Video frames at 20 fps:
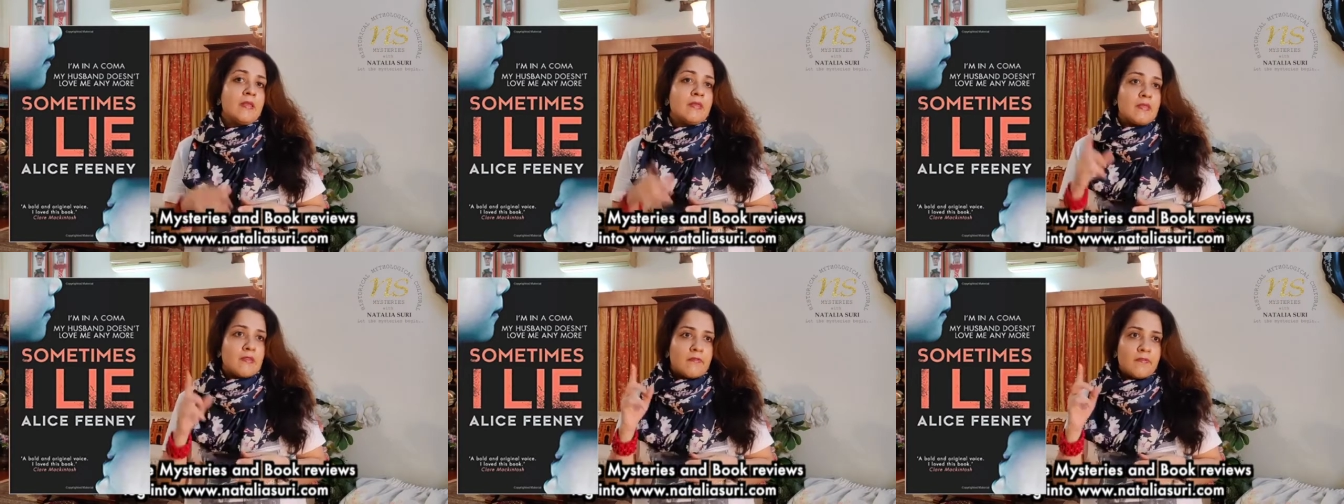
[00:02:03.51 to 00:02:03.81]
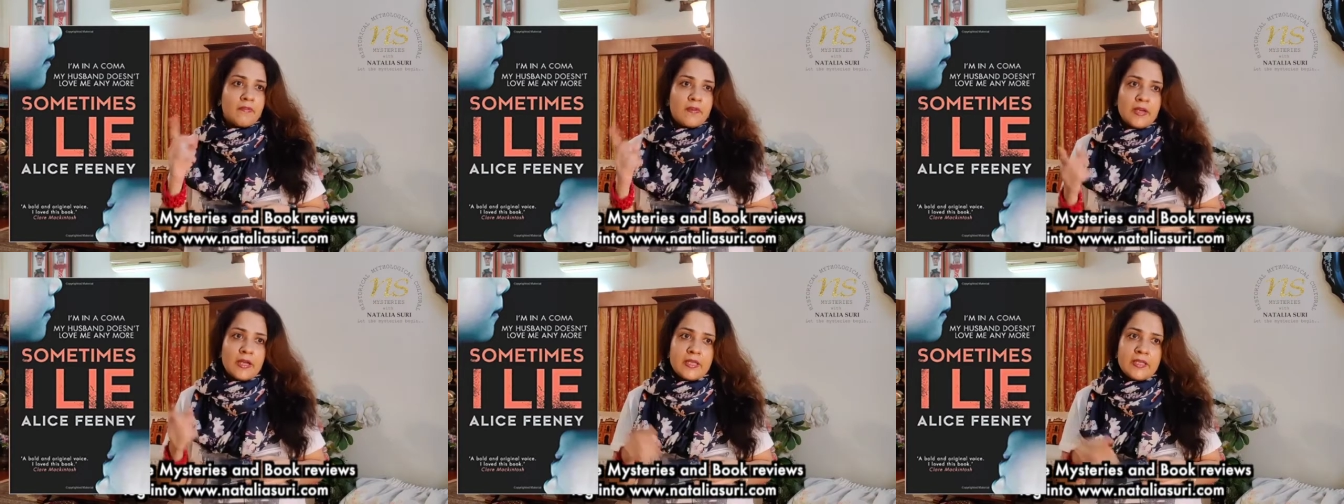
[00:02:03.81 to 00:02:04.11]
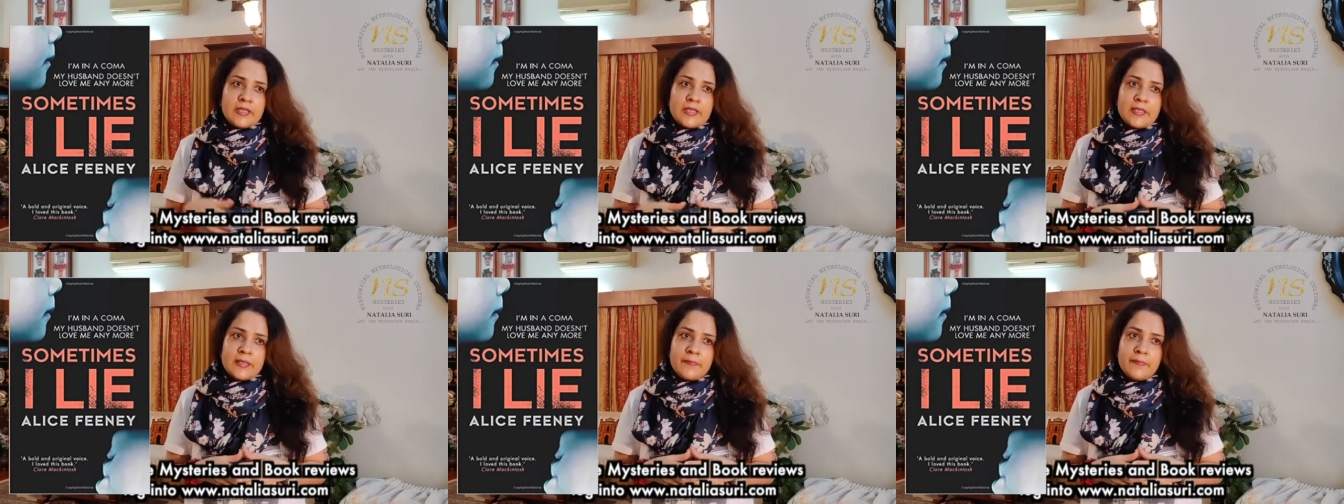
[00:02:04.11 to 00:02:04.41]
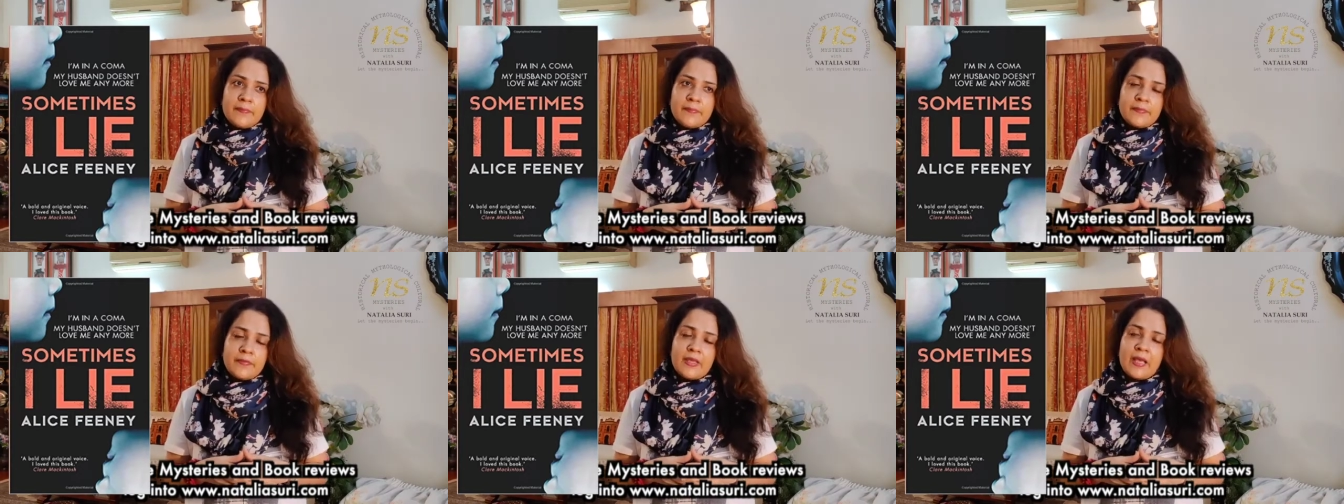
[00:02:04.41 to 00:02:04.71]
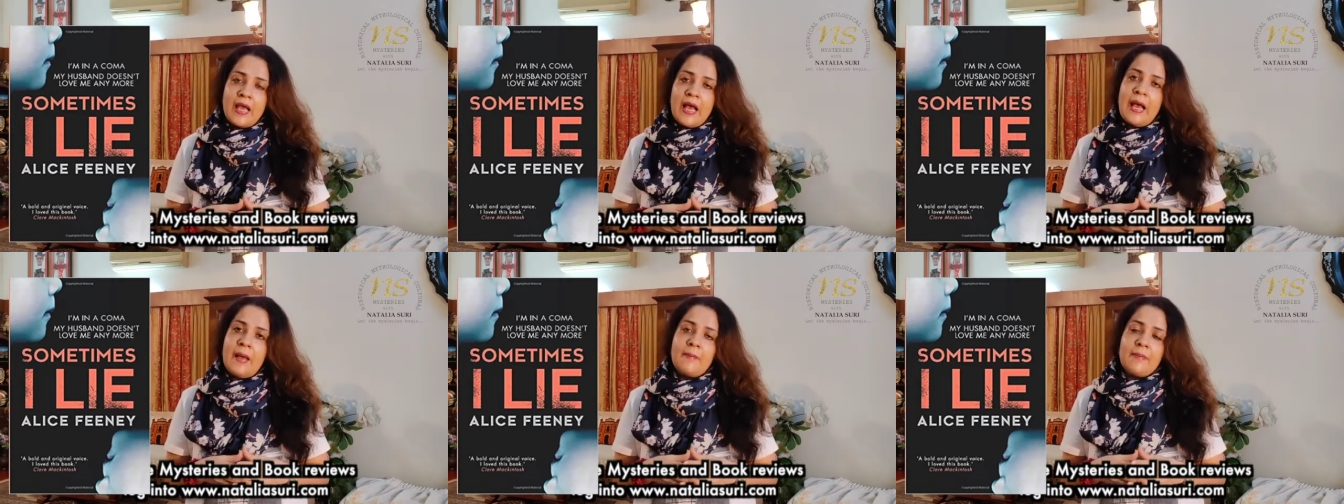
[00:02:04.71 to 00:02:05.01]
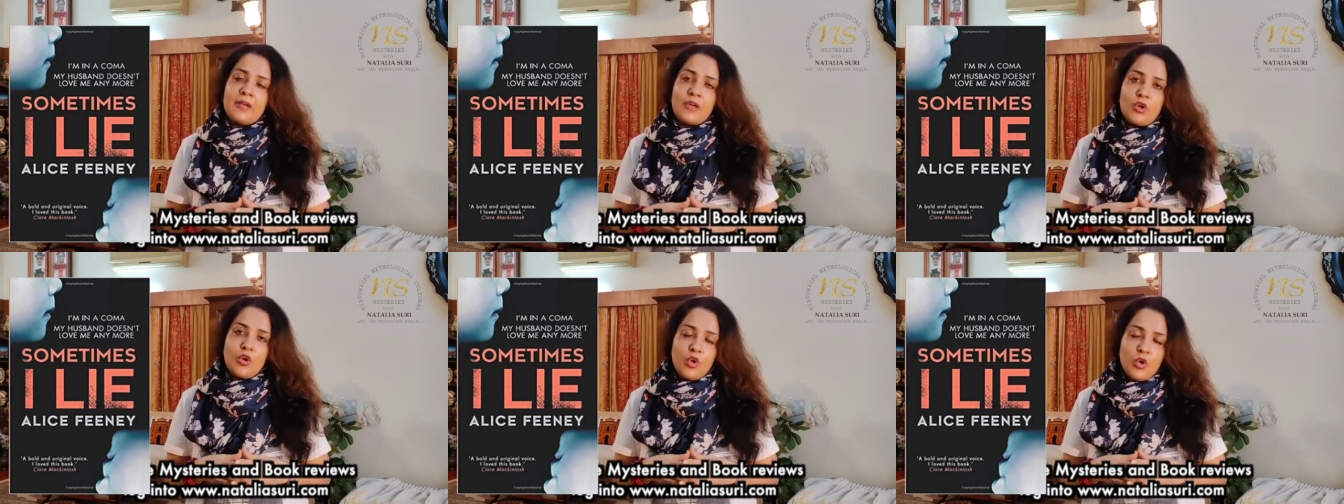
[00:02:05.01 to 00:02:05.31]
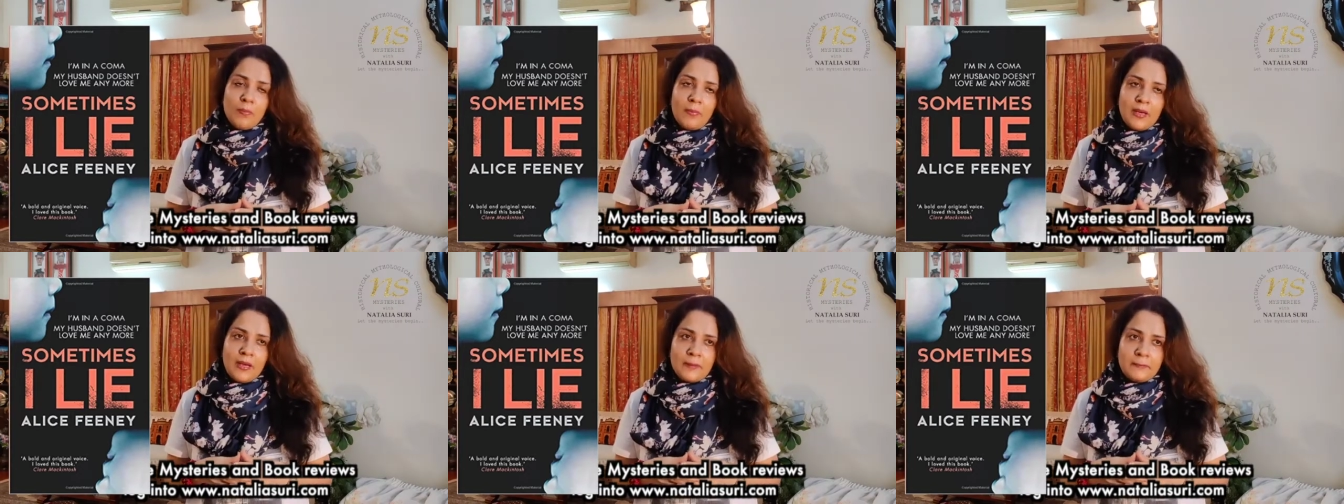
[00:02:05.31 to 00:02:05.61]
The first, I'm in
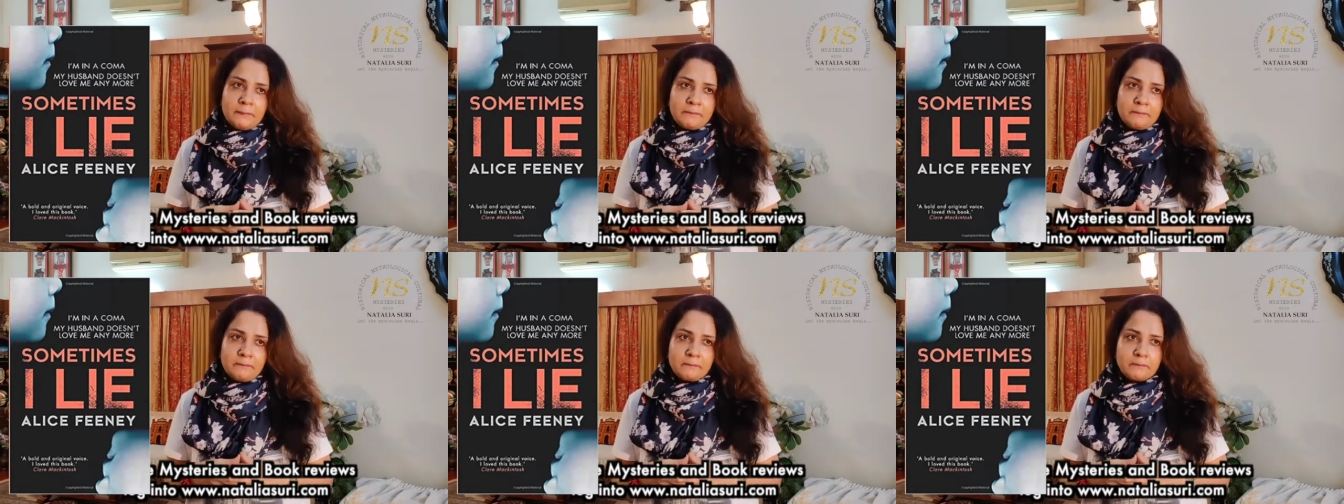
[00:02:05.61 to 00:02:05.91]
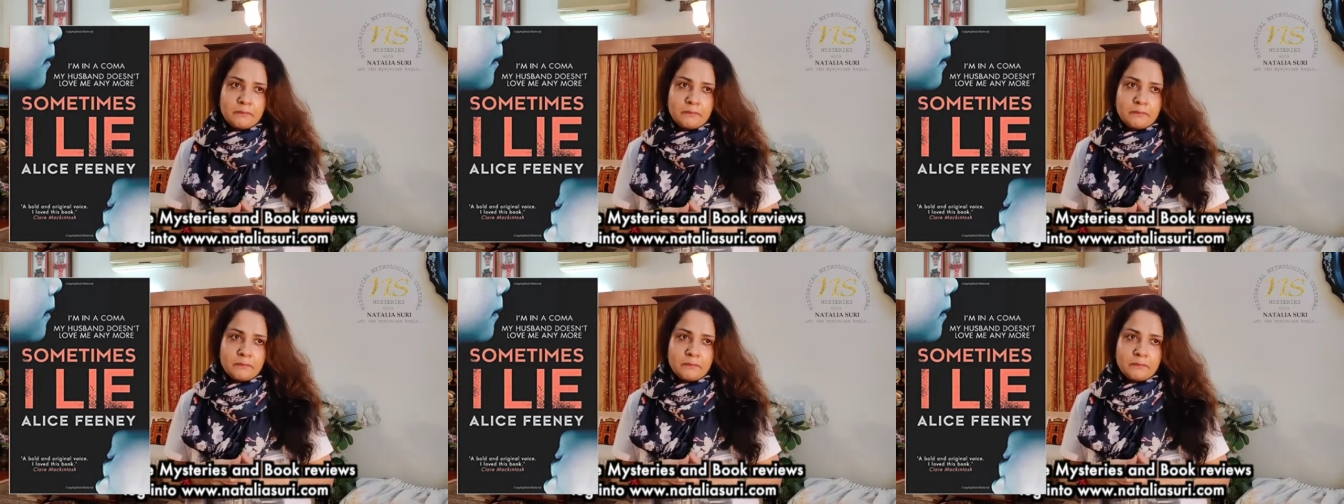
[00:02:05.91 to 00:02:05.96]
coma.